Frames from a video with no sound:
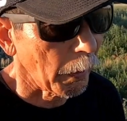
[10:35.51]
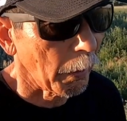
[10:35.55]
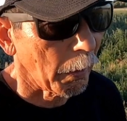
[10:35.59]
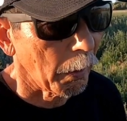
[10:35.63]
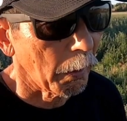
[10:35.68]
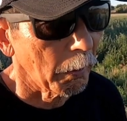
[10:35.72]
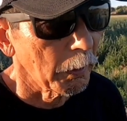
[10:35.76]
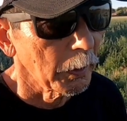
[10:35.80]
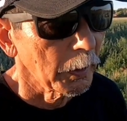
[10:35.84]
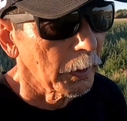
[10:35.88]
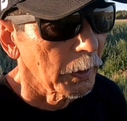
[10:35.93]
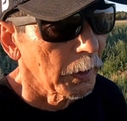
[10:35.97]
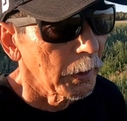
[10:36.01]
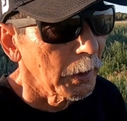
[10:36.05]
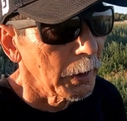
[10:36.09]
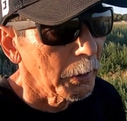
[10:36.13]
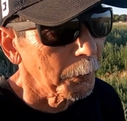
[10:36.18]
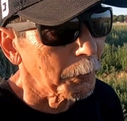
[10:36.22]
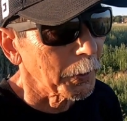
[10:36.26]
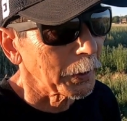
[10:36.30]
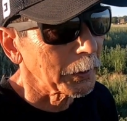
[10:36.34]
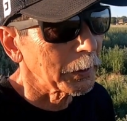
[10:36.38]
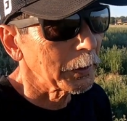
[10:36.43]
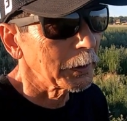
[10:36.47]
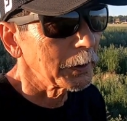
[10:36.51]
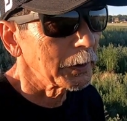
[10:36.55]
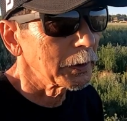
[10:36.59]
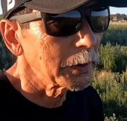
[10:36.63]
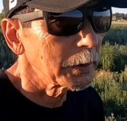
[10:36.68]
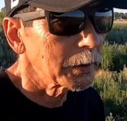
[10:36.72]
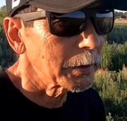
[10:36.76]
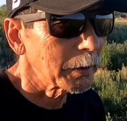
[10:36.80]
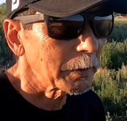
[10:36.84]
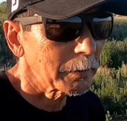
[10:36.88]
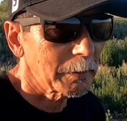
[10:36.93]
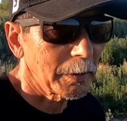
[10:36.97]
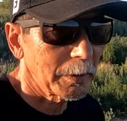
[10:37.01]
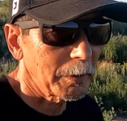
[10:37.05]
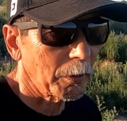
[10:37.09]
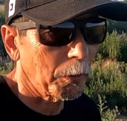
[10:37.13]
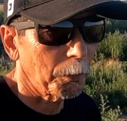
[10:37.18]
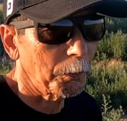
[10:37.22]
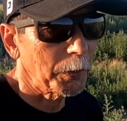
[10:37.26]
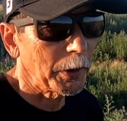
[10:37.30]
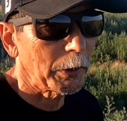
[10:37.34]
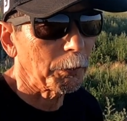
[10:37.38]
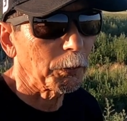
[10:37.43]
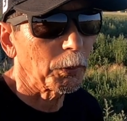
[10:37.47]
there but he you
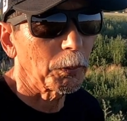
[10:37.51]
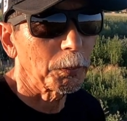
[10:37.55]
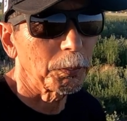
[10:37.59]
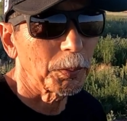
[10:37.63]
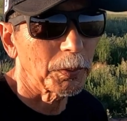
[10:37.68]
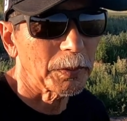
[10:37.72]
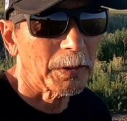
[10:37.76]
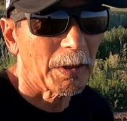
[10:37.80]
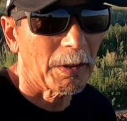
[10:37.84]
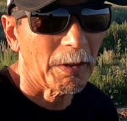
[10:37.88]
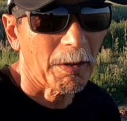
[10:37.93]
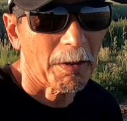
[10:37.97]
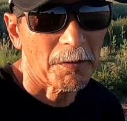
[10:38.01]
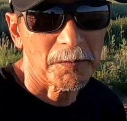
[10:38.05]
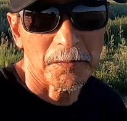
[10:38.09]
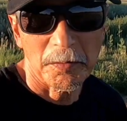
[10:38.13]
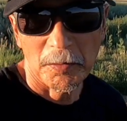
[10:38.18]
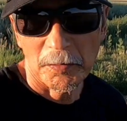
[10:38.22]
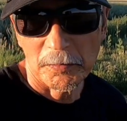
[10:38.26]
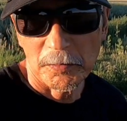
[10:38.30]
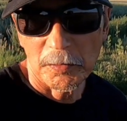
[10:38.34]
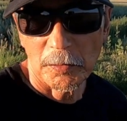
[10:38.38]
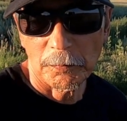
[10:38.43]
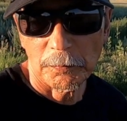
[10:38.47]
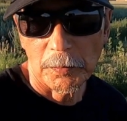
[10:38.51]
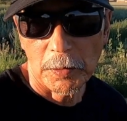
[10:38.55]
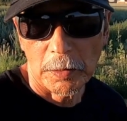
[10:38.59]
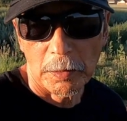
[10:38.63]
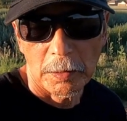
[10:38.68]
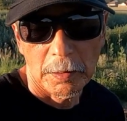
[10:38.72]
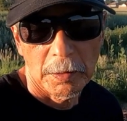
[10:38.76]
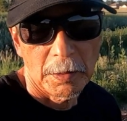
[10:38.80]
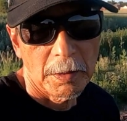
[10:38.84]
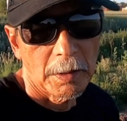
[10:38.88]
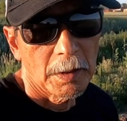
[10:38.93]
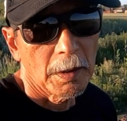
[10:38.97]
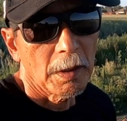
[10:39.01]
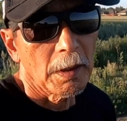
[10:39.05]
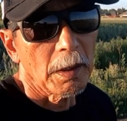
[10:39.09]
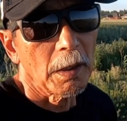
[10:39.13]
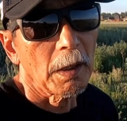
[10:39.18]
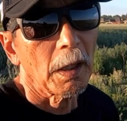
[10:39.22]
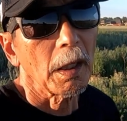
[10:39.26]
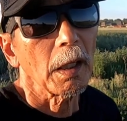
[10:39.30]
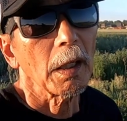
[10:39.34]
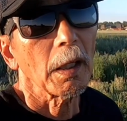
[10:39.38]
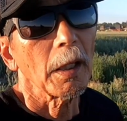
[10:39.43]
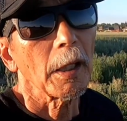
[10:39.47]
know people put a lot lots of
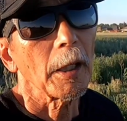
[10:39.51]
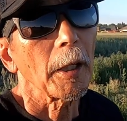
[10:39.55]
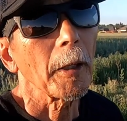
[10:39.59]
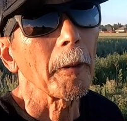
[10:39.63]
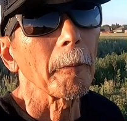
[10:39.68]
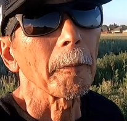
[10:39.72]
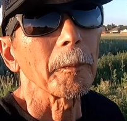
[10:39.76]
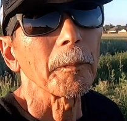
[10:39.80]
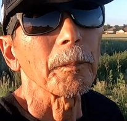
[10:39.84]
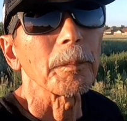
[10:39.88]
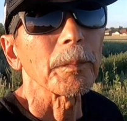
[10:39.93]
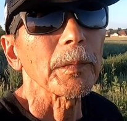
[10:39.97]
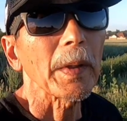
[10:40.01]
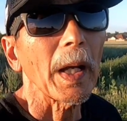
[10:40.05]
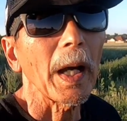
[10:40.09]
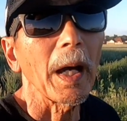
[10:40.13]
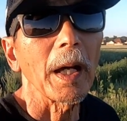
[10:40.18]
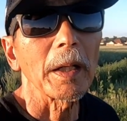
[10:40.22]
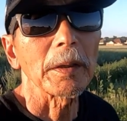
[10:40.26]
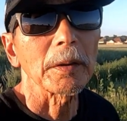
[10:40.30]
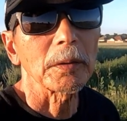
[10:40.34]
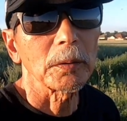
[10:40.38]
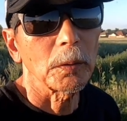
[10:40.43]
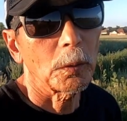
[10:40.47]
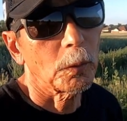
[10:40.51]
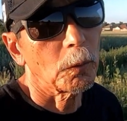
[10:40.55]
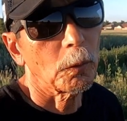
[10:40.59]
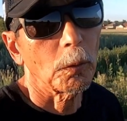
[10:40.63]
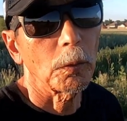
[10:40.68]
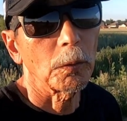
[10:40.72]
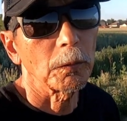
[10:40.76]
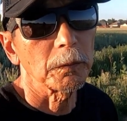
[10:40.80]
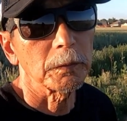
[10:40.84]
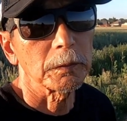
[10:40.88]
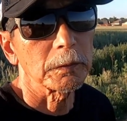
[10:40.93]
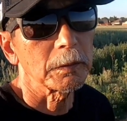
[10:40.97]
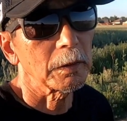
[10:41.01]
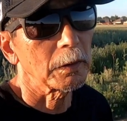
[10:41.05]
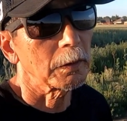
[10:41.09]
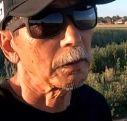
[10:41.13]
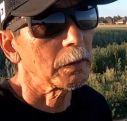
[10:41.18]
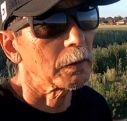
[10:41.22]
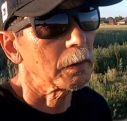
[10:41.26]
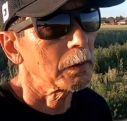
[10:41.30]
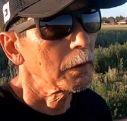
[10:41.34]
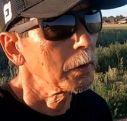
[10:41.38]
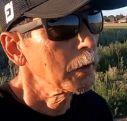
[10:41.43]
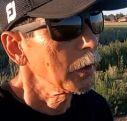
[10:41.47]
uh, article or
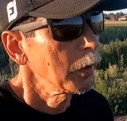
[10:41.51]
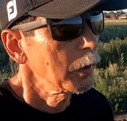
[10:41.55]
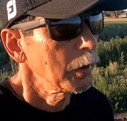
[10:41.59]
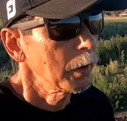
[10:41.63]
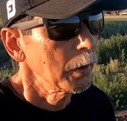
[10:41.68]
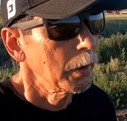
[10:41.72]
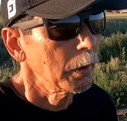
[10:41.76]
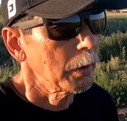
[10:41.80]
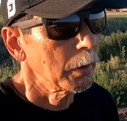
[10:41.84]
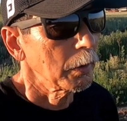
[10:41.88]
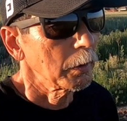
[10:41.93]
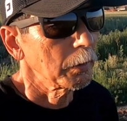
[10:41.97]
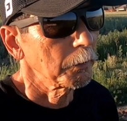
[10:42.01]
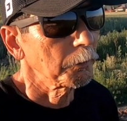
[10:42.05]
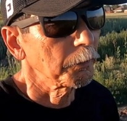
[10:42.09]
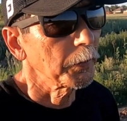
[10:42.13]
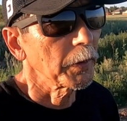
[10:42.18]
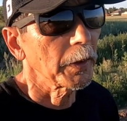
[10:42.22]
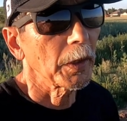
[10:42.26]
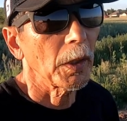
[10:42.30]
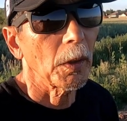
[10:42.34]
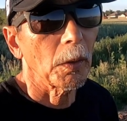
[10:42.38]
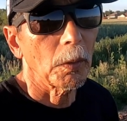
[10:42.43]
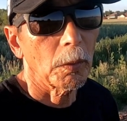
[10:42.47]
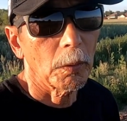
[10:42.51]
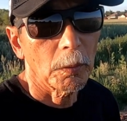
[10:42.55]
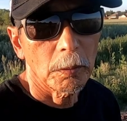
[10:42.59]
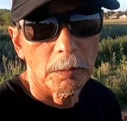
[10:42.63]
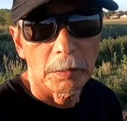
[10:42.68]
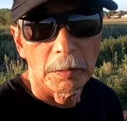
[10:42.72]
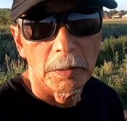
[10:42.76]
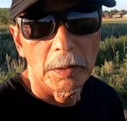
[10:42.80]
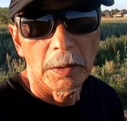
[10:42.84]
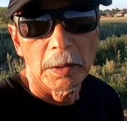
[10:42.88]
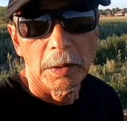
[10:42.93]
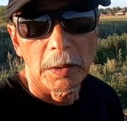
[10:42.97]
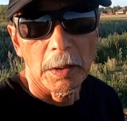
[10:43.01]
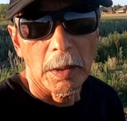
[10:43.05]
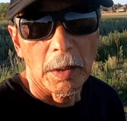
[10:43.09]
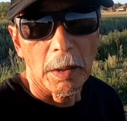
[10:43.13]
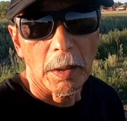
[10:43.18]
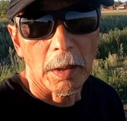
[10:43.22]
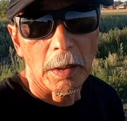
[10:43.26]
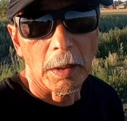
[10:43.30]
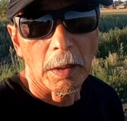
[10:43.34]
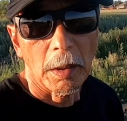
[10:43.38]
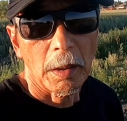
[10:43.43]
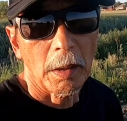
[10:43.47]
the, uh, uh, video
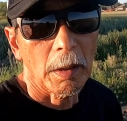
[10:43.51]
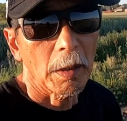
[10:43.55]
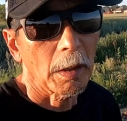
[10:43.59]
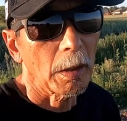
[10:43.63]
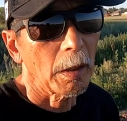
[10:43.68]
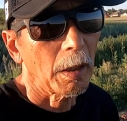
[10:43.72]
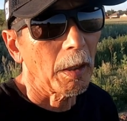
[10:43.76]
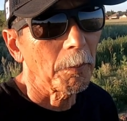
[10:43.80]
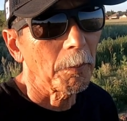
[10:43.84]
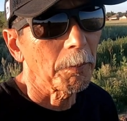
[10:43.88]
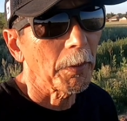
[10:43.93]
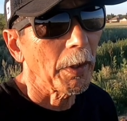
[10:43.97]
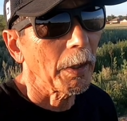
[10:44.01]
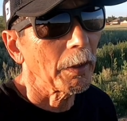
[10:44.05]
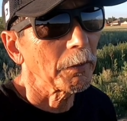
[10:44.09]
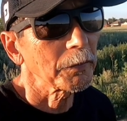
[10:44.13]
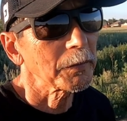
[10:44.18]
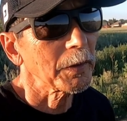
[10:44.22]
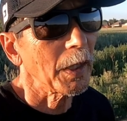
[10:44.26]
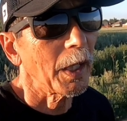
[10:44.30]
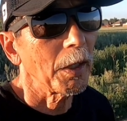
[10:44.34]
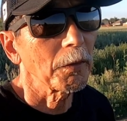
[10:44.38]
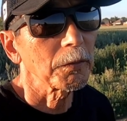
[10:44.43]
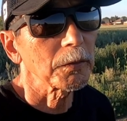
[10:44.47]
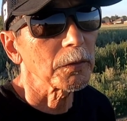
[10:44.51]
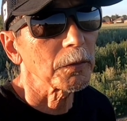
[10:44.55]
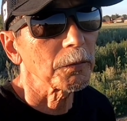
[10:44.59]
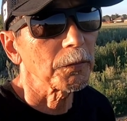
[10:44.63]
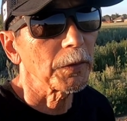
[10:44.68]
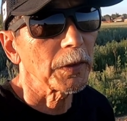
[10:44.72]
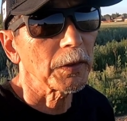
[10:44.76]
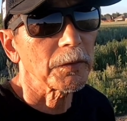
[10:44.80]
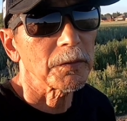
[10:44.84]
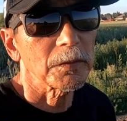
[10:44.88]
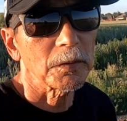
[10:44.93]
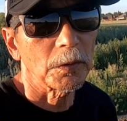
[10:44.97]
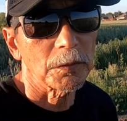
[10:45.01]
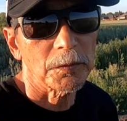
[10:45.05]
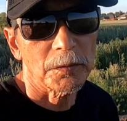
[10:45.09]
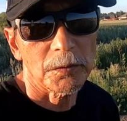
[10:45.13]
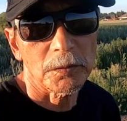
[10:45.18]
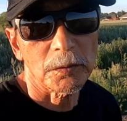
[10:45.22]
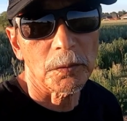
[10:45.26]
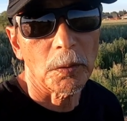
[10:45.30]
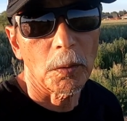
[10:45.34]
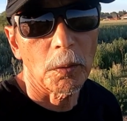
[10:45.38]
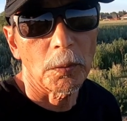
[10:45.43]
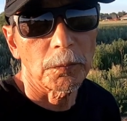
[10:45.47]
uh, about how to fix the
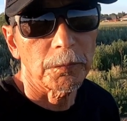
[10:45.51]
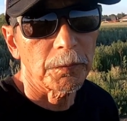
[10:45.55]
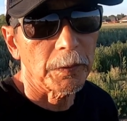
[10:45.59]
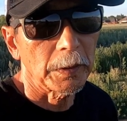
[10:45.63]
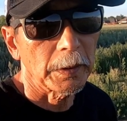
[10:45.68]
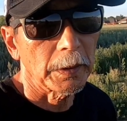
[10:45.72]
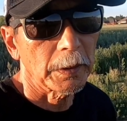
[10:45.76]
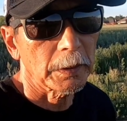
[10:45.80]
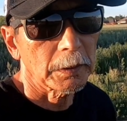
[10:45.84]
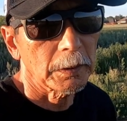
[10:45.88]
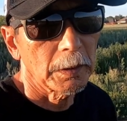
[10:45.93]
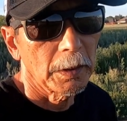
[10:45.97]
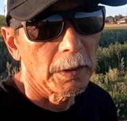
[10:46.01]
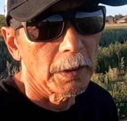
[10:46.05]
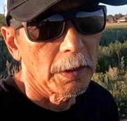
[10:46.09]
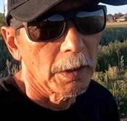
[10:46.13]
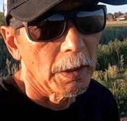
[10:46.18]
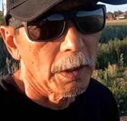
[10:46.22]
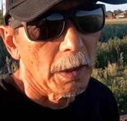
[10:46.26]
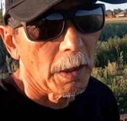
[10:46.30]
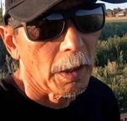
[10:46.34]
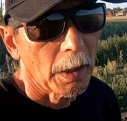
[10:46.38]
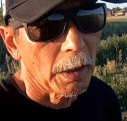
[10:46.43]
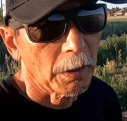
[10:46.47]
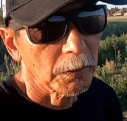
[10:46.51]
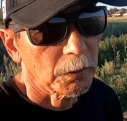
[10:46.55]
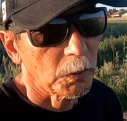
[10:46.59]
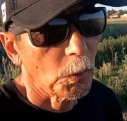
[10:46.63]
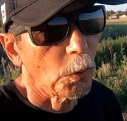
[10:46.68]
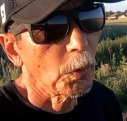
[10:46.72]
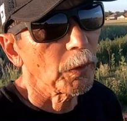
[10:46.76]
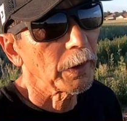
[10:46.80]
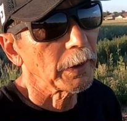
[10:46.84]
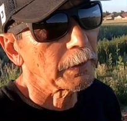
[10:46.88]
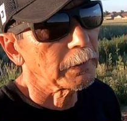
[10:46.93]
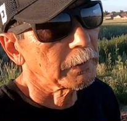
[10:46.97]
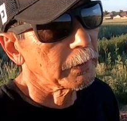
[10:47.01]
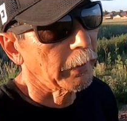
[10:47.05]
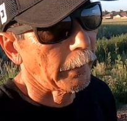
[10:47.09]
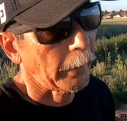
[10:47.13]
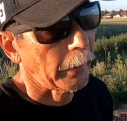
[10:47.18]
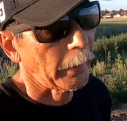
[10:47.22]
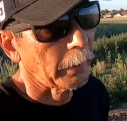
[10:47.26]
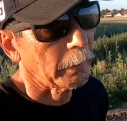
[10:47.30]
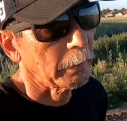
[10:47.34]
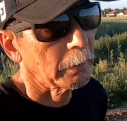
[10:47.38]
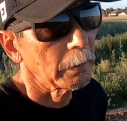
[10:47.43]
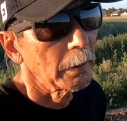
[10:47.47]
slow filling toilet
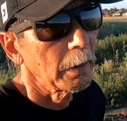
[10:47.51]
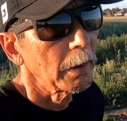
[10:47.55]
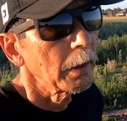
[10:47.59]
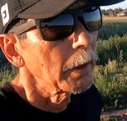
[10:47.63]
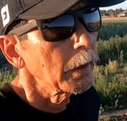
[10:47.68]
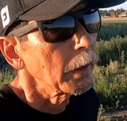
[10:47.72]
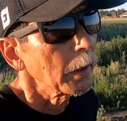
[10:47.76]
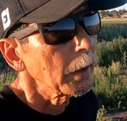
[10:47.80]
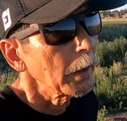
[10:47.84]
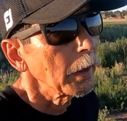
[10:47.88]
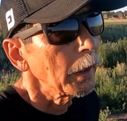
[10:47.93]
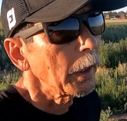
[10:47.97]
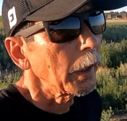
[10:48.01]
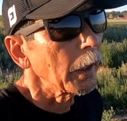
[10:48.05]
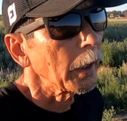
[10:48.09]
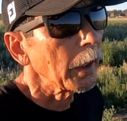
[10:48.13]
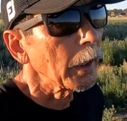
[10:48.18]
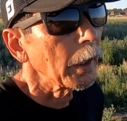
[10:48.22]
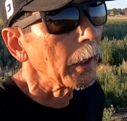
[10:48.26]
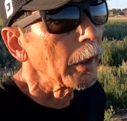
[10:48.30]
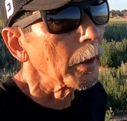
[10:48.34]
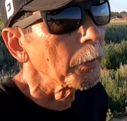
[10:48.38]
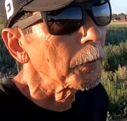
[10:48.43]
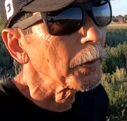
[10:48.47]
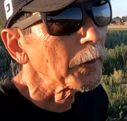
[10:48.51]
tank.